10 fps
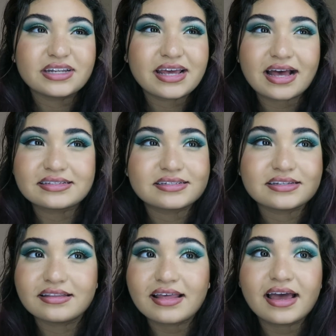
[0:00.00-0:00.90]
and it hasn't
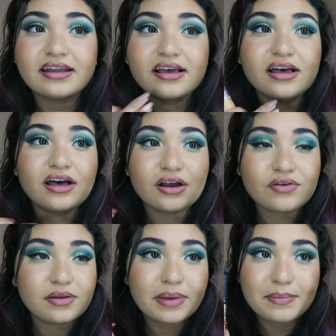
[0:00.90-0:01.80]
done that
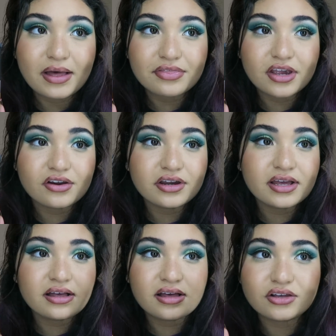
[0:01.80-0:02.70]
around my mouth
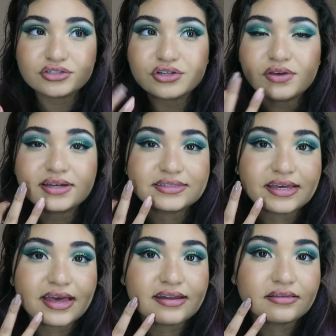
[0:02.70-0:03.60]
area. I'll show you guys
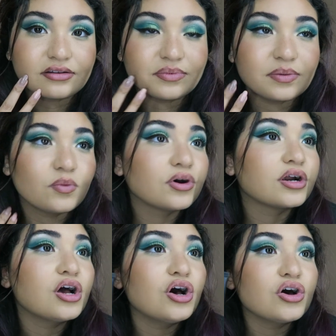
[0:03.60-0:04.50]
again a little bit
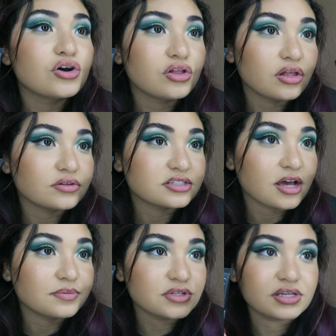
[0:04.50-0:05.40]
more close
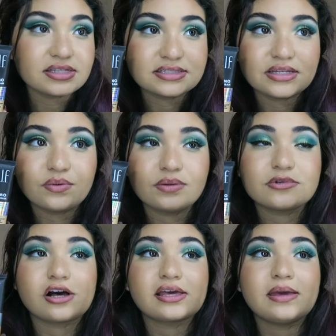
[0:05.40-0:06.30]
up so you can see what I'm
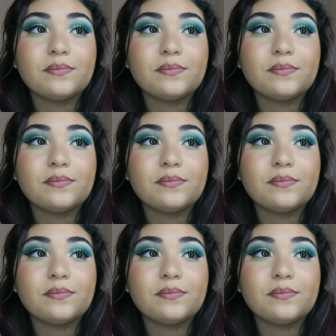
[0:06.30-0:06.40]
talking